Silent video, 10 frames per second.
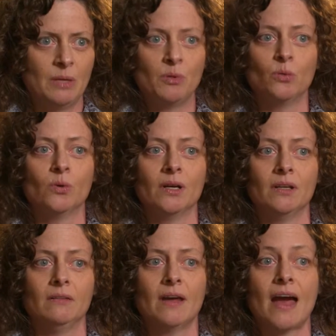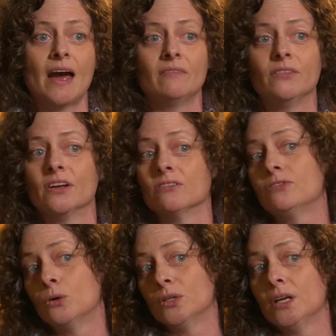People would have their
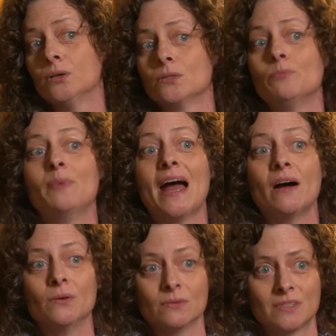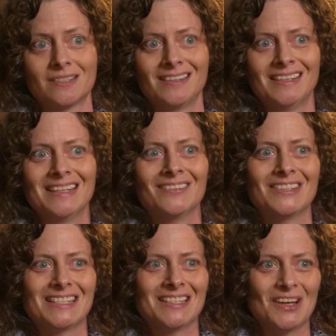folios bound,
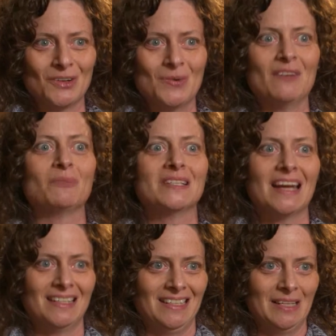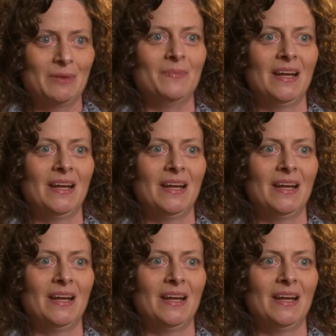which is another way of protecting them and